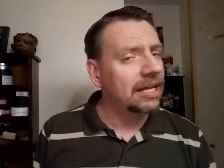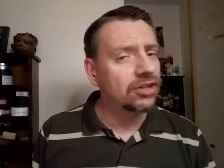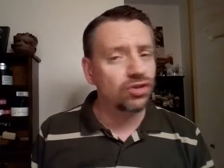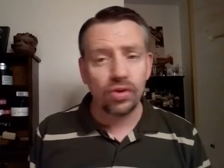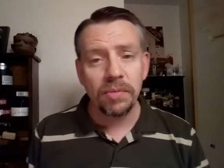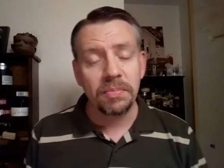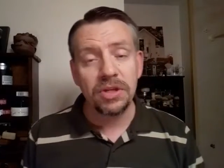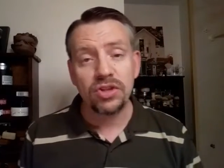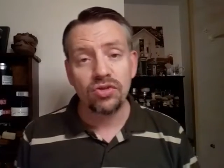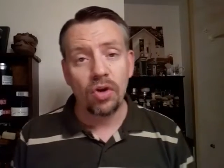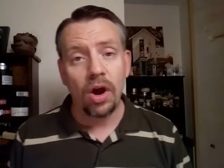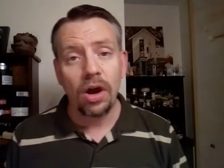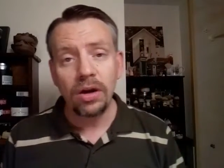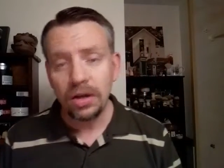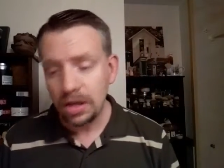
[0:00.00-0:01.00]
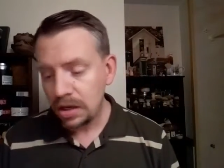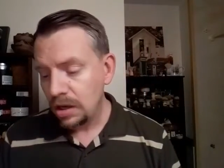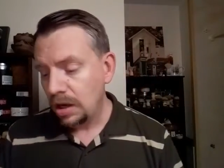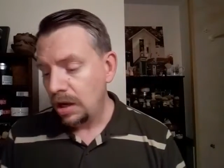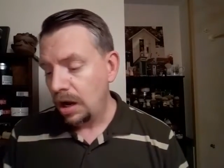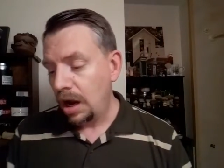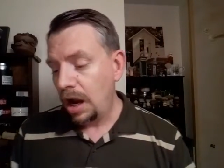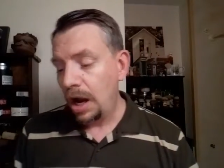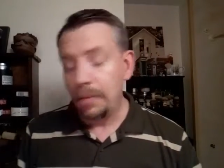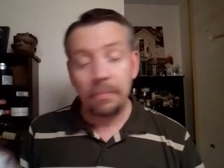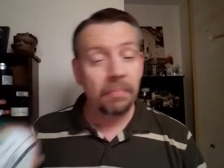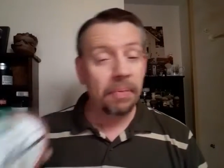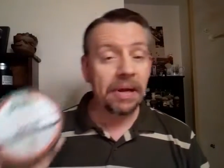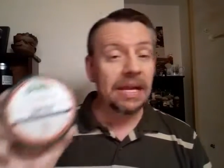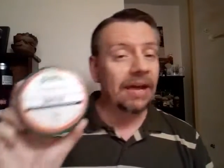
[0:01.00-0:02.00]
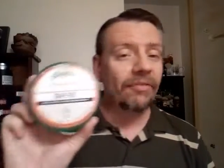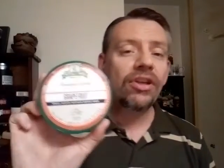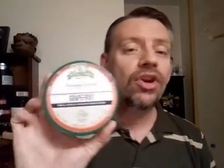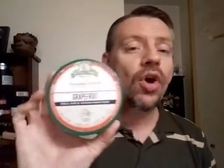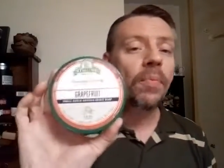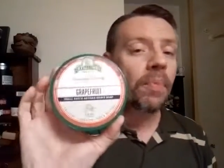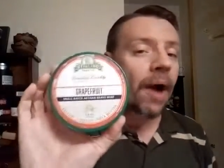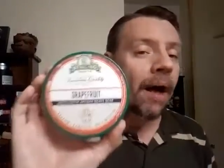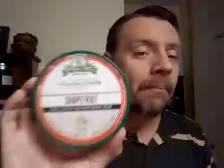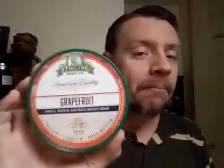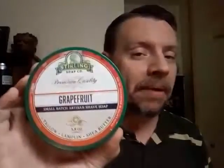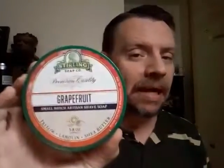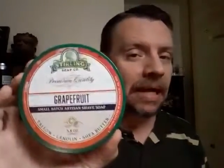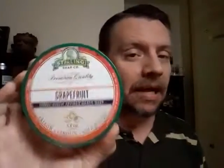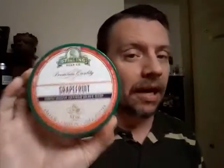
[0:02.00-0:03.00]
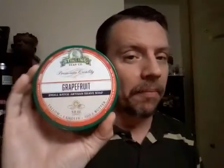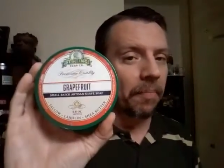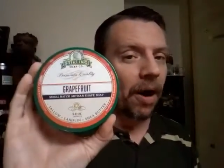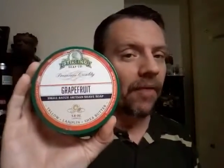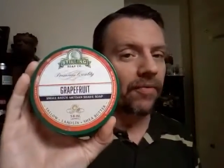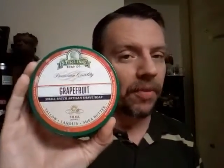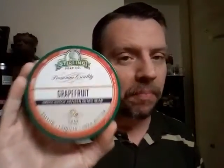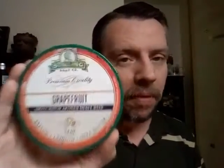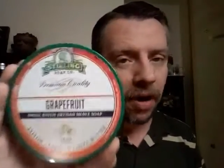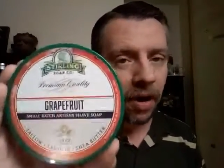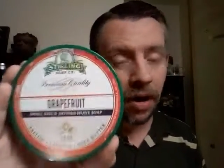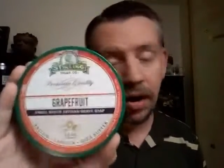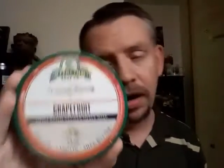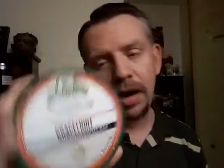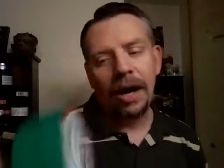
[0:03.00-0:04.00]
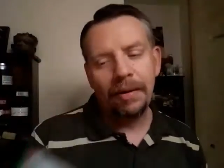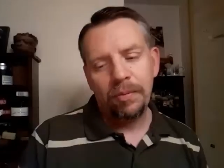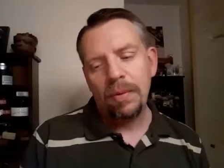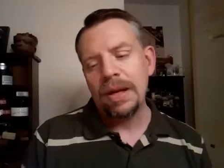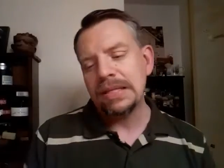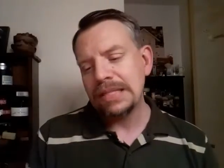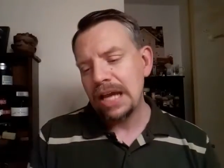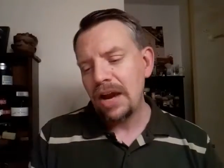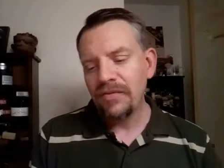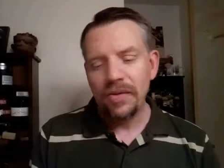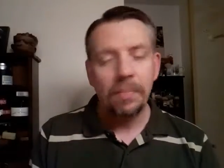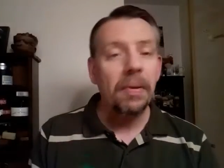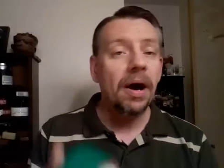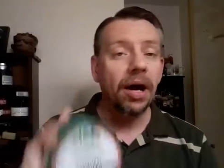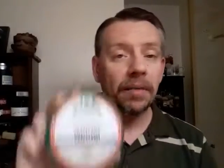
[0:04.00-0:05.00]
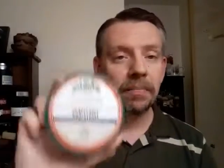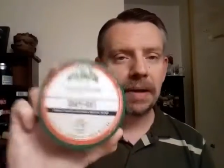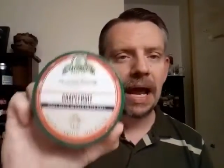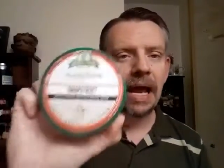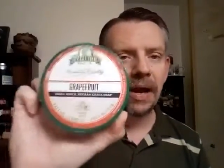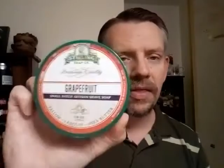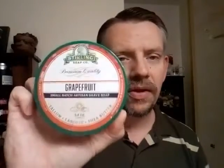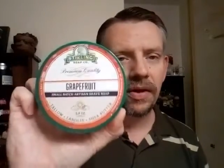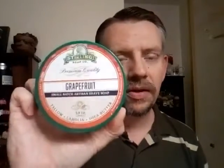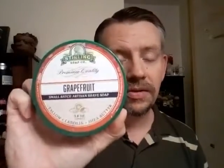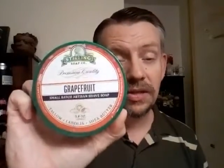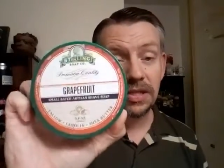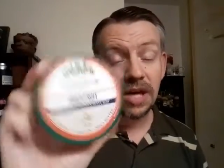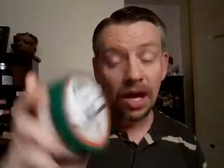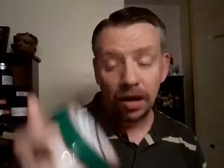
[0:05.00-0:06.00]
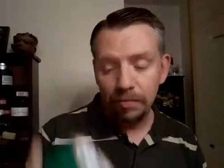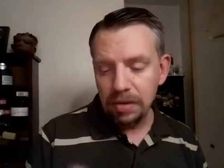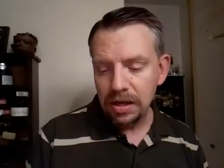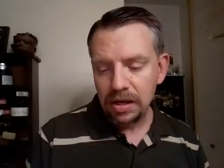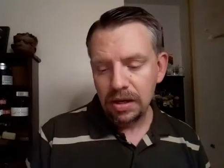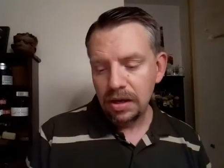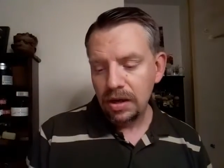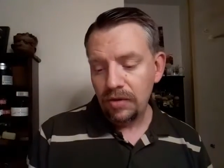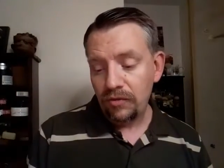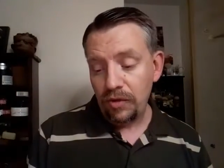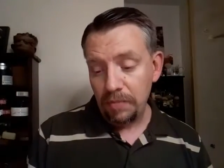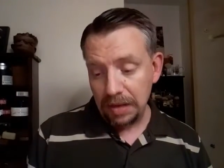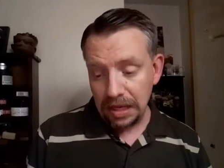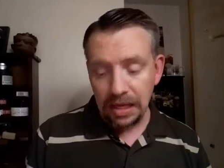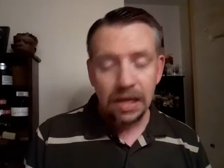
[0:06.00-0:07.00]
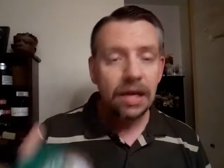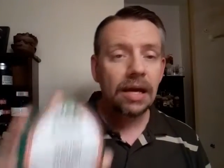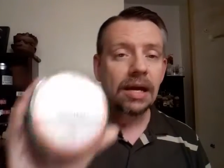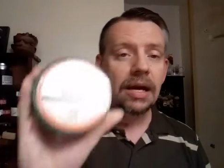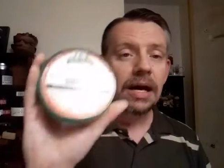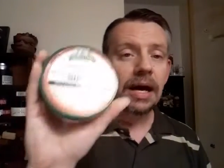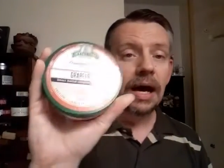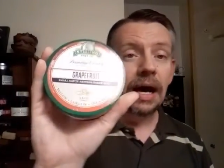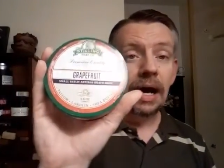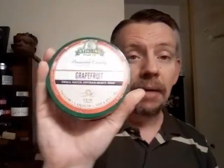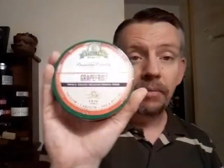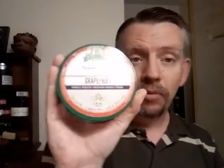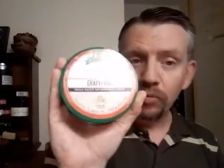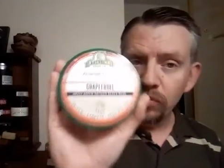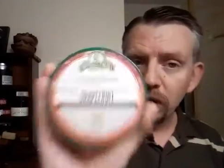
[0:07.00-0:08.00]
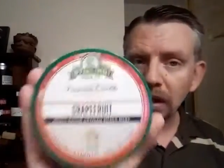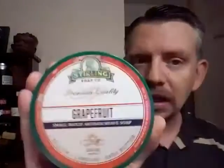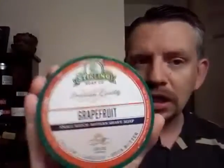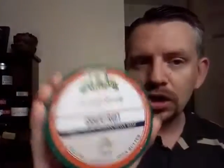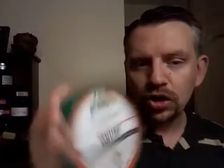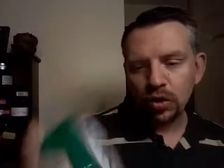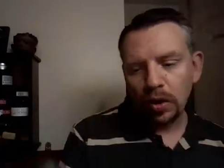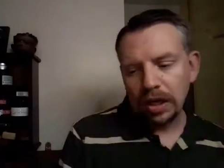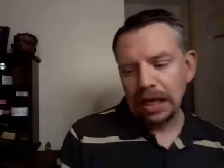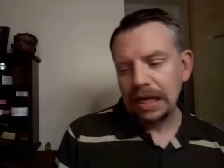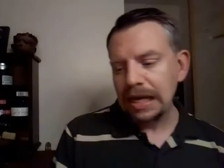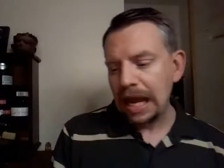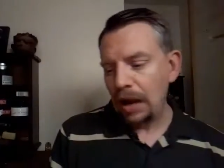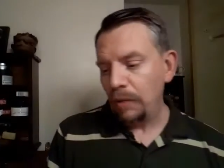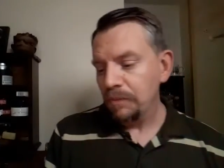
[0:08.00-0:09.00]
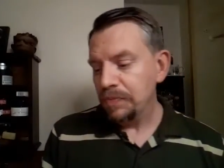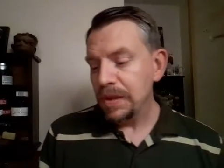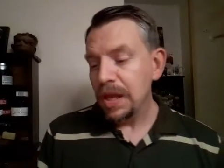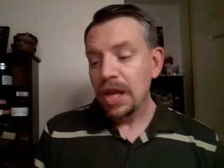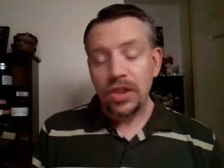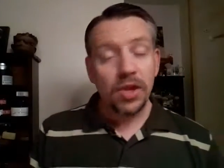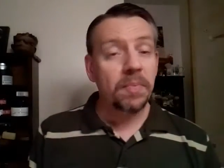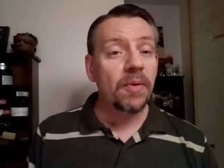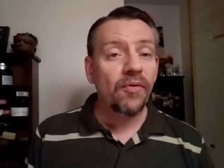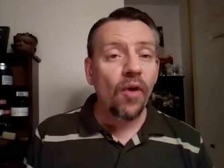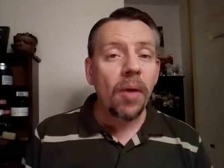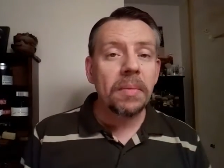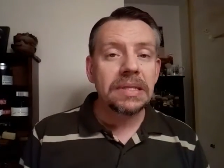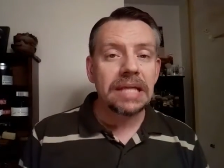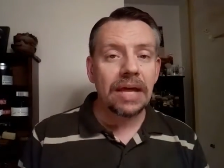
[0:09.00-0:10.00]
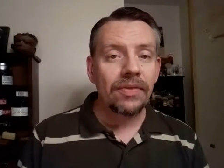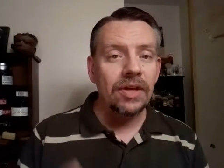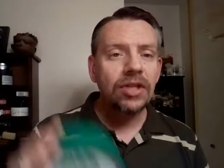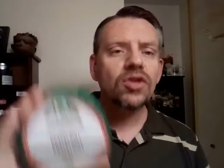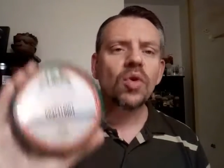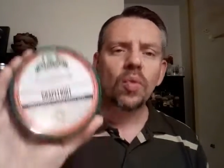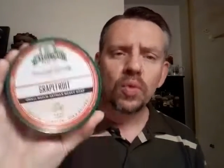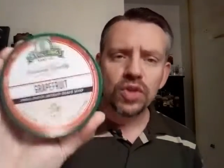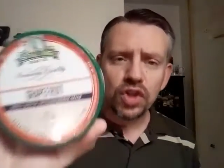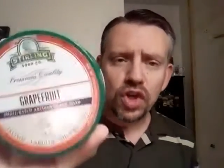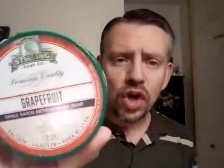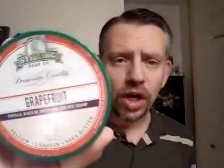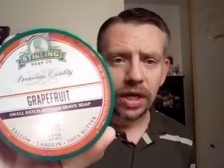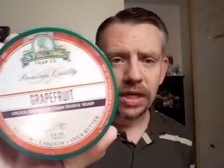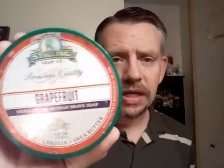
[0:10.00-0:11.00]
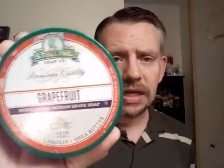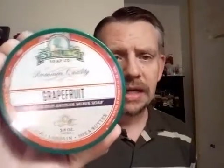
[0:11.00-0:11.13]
extremely strong, but definitely no problem picking it up off the I want to say off the puck, but out of the tub for me. Really enjoyed it. Now, the performance on this was good.